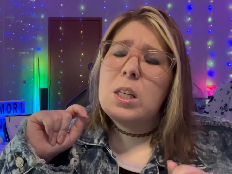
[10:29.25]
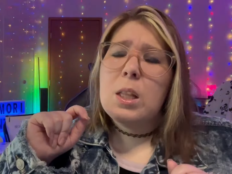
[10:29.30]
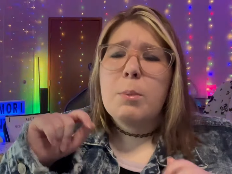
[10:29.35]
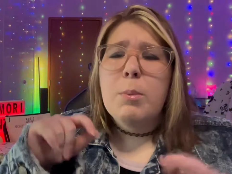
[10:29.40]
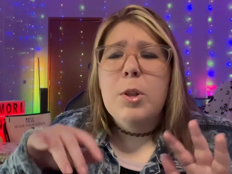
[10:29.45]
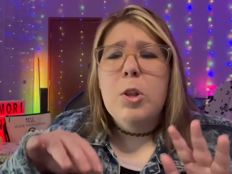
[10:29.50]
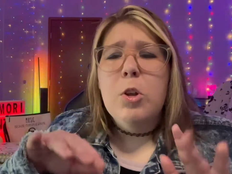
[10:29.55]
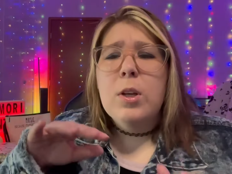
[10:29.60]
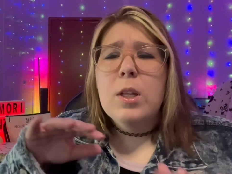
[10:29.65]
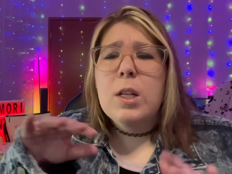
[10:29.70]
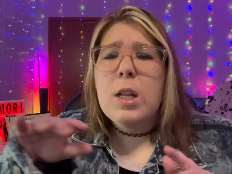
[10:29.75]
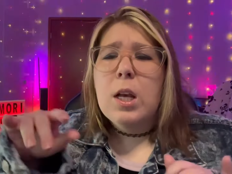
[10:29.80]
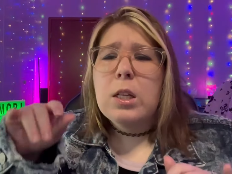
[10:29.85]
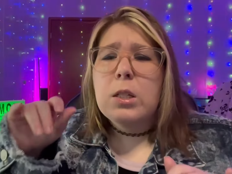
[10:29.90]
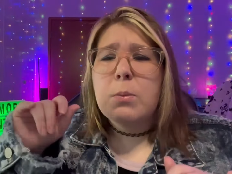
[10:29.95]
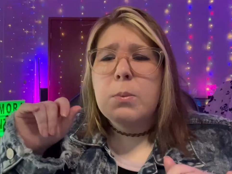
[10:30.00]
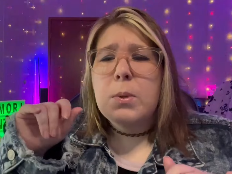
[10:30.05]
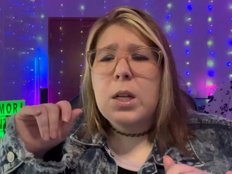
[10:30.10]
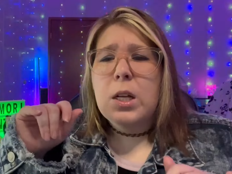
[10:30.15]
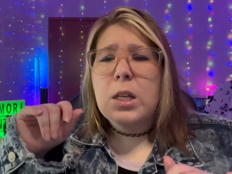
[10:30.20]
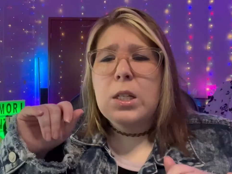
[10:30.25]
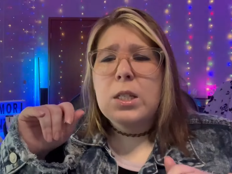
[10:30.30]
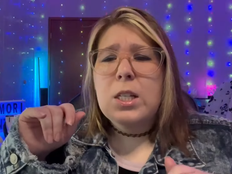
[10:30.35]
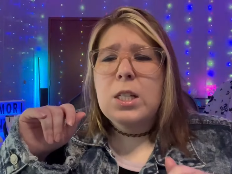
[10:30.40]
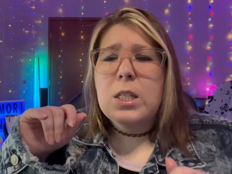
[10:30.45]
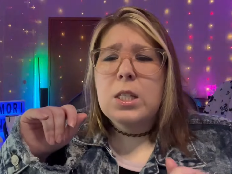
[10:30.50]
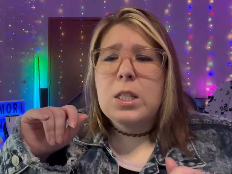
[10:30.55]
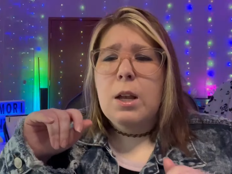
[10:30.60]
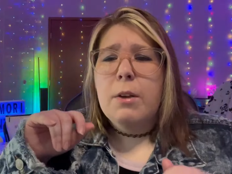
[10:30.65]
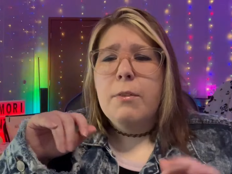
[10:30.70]
Let me look in the
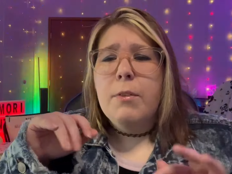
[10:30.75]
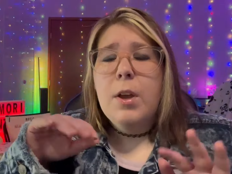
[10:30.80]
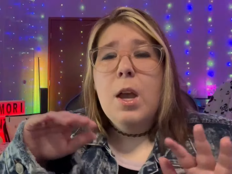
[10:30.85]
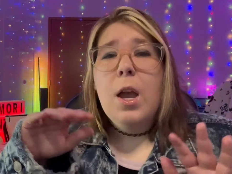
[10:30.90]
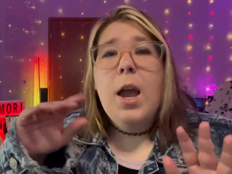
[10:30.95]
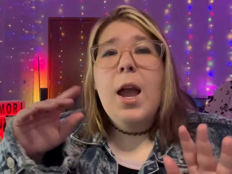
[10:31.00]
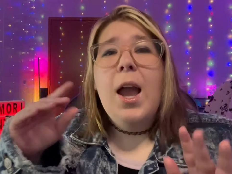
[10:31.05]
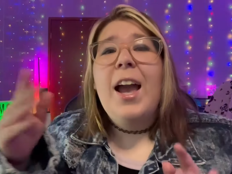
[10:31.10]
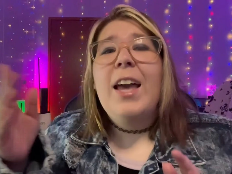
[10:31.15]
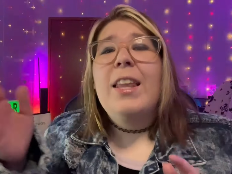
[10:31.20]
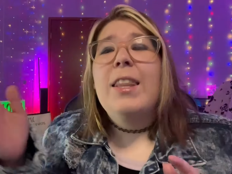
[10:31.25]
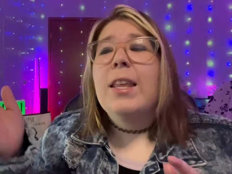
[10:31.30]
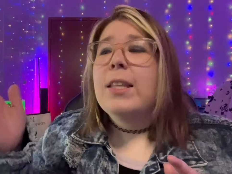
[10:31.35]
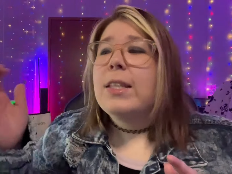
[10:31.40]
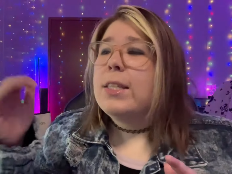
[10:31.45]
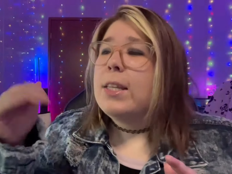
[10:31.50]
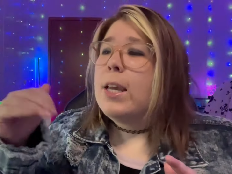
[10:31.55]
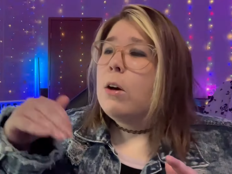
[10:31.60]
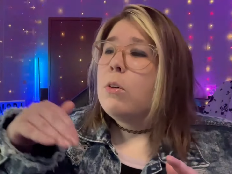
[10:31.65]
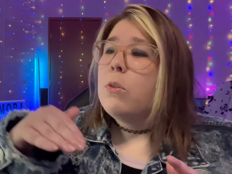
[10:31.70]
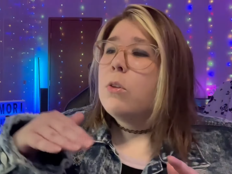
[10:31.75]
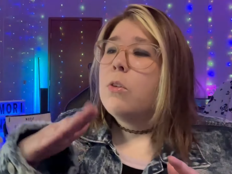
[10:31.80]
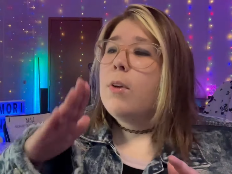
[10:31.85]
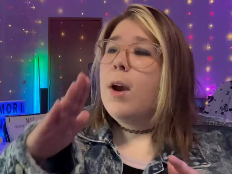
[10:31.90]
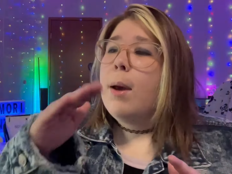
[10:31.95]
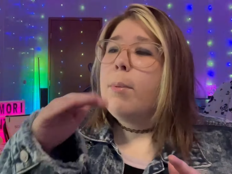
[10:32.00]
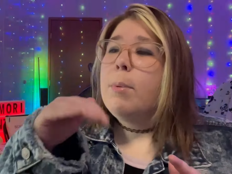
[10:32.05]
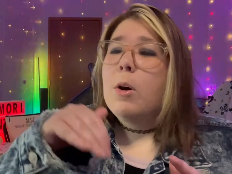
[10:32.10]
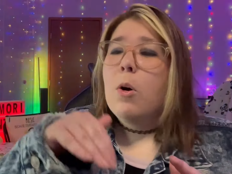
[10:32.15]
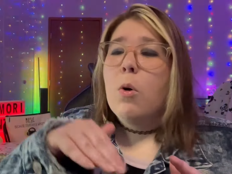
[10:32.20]
SB19 stuff. And then down the
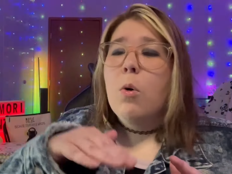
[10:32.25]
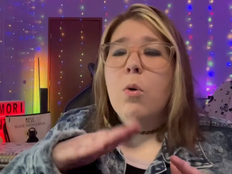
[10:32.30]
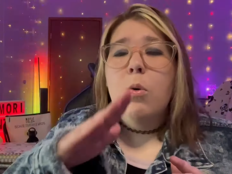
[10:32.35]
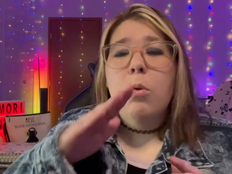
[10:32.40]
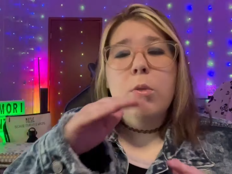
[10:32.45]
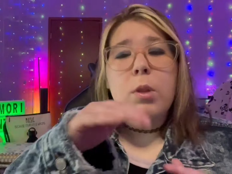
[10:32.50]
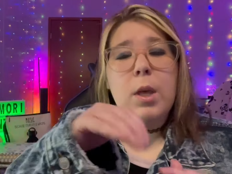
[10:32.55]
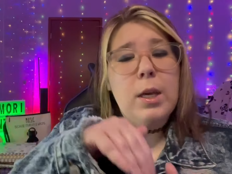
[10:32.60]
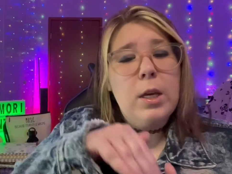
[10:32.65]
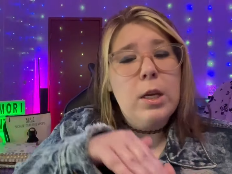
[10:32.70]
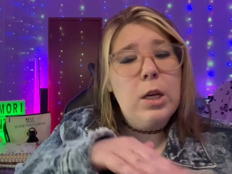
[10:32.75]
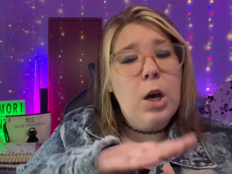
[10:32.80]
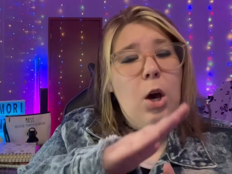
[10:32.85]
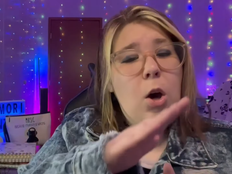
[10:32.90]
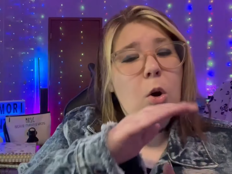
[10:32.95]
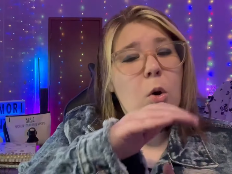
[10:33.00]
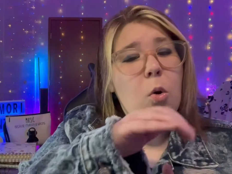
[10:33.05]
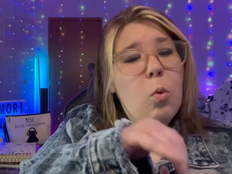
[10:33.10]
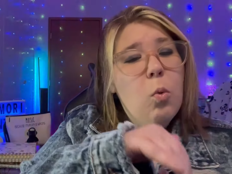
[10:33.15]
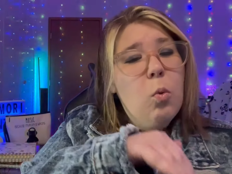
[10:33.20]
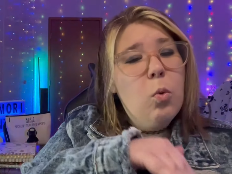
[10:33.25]
rabbit hole they go.